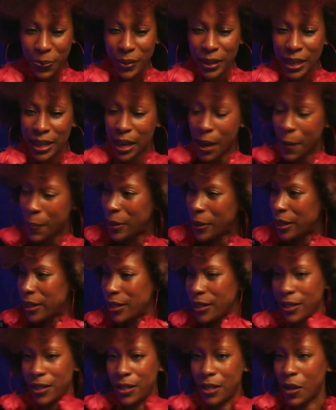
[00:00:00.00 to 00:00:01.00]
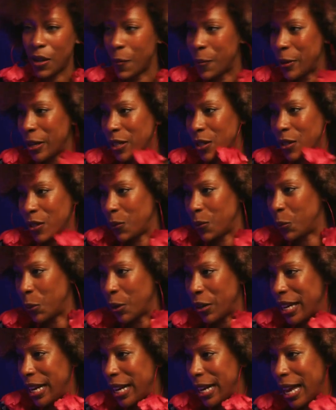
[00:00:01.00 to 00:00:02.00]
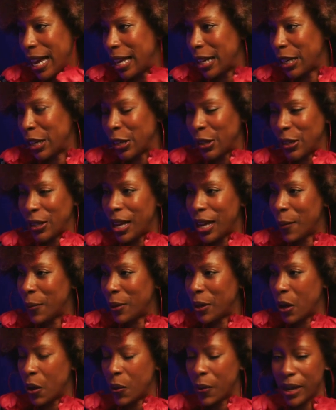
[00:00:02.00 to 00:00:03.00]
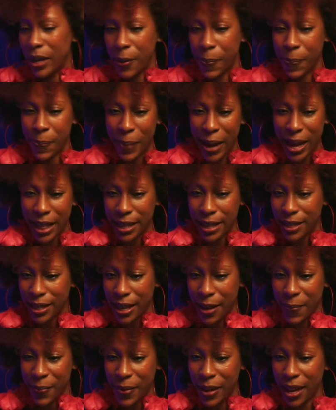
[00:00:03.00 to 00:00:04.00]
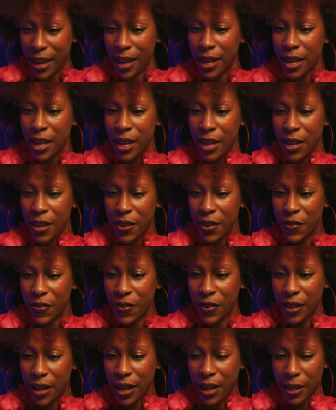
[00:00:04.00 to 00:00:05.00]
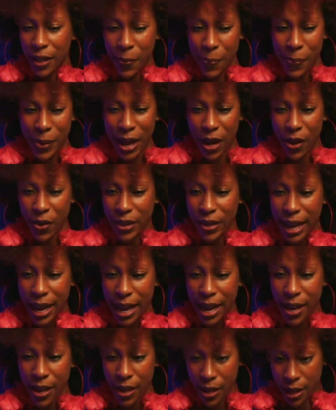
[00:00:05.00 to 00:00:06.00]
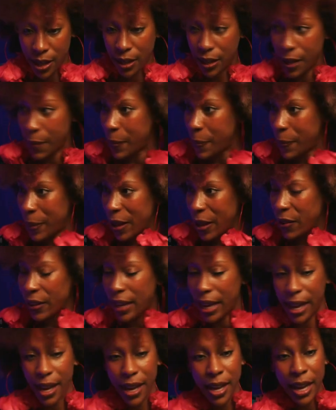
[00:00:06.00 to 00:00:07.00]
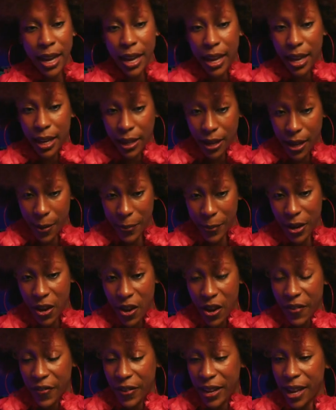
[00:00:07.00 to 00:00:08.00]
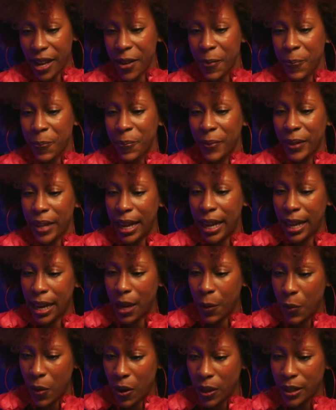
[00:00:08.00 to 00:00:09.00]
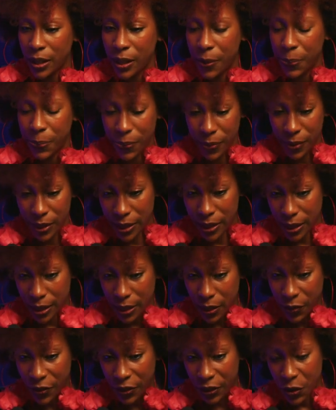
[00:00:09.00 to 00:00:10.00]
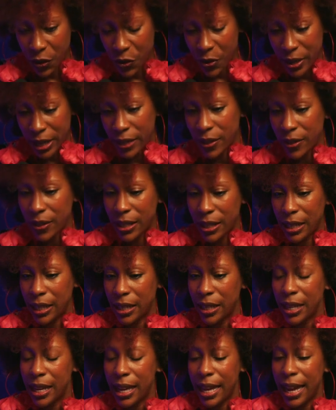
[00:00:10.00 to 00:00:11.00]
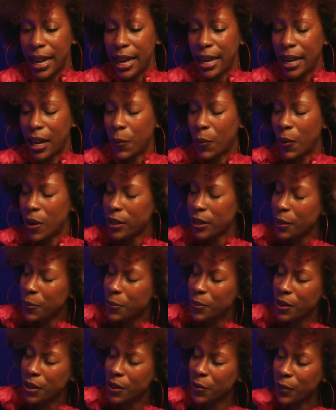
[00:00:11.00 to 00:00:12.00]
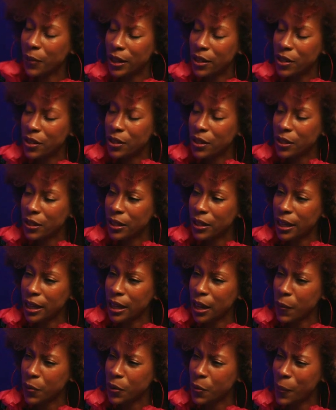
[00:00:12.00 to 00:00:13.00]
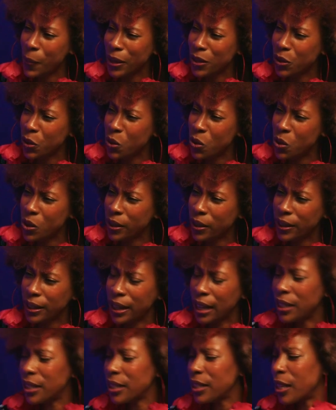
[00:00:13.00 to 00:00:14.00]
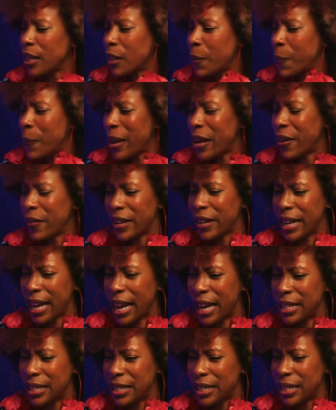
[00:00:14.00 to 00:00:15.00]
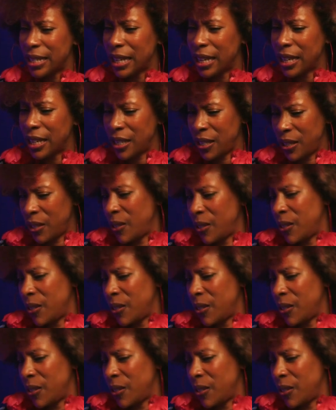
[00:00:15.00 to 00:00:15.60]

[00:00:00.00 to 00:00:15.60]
And I'm a Starbucks working kind of girl. I would go in and buy the same thing, the pound cake, lemon pound cake, and a cup of coffee. And I walked up, this is over in New Carrollton, and I walked up to the register, and I was about to order, and I looked at the bakery case and said,